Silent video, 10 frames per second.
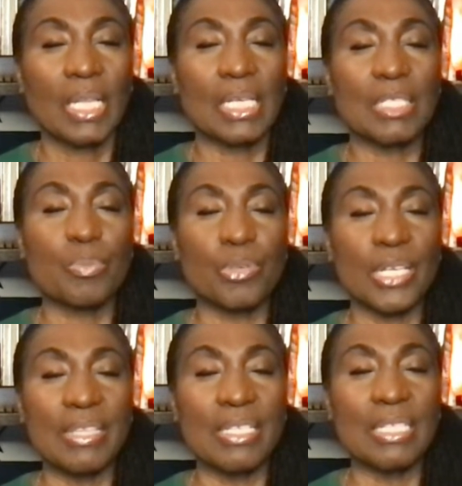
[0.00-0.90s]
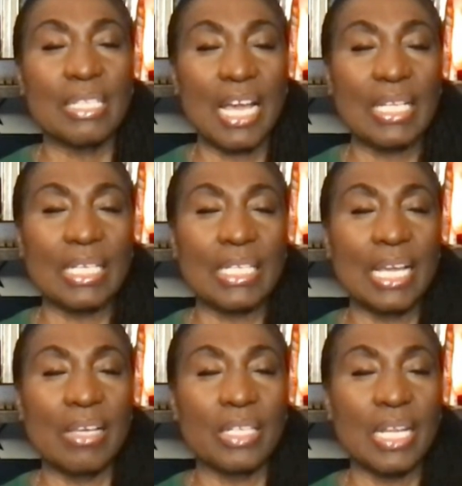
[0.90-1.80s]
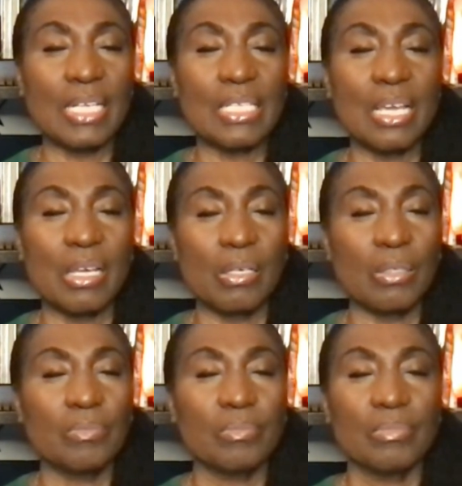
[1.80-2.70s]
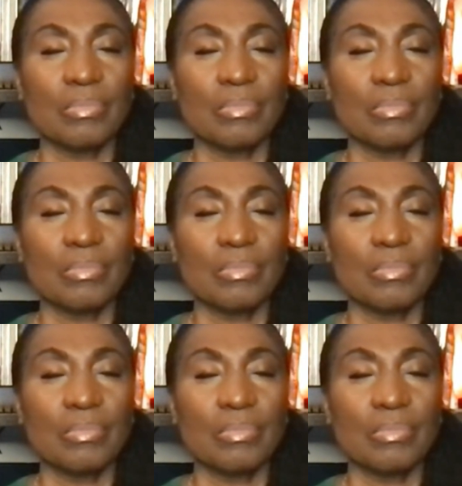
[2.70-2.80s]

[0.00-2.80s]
Let's breathe into that. Inhale and exhale.